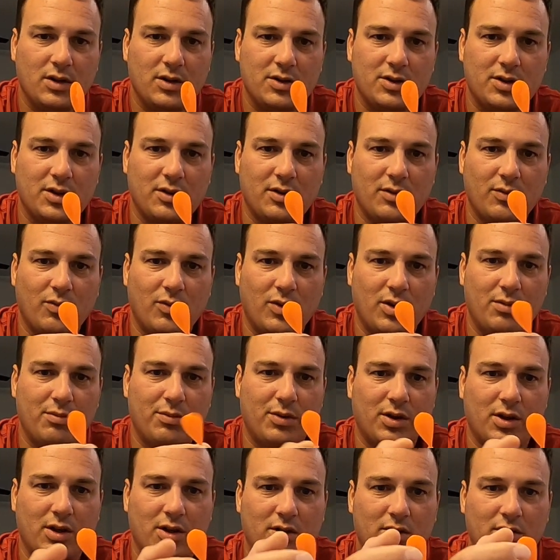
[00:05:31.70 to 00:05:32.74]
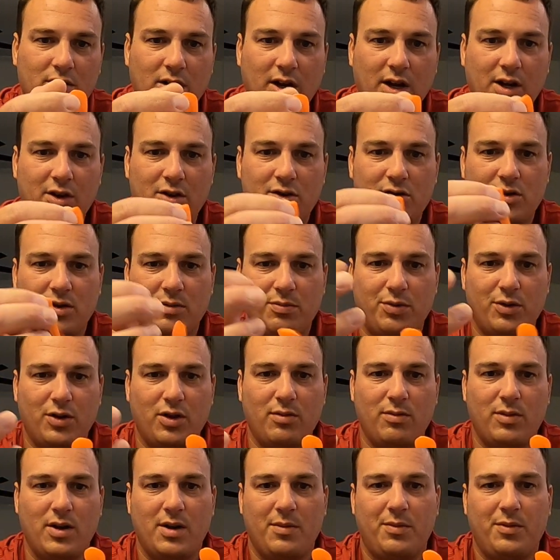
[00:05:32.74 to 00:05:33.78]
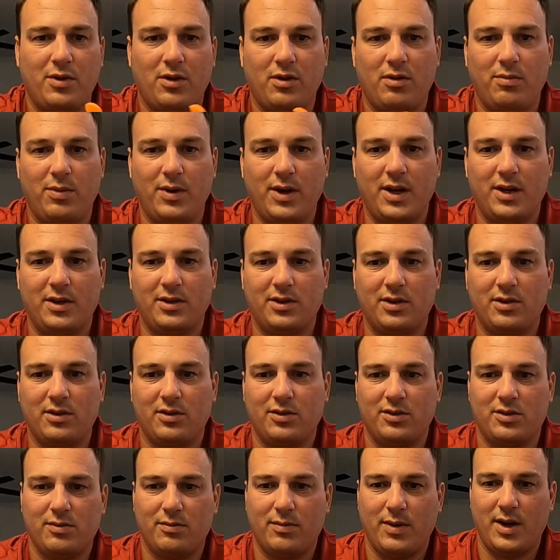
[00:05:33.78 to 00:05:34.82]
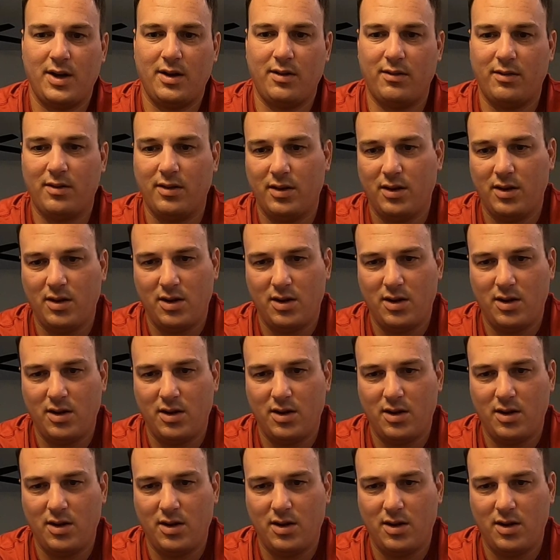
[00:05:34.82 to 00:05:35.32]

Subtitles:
So the one balloon, I usually pull them up a little bit till there's about,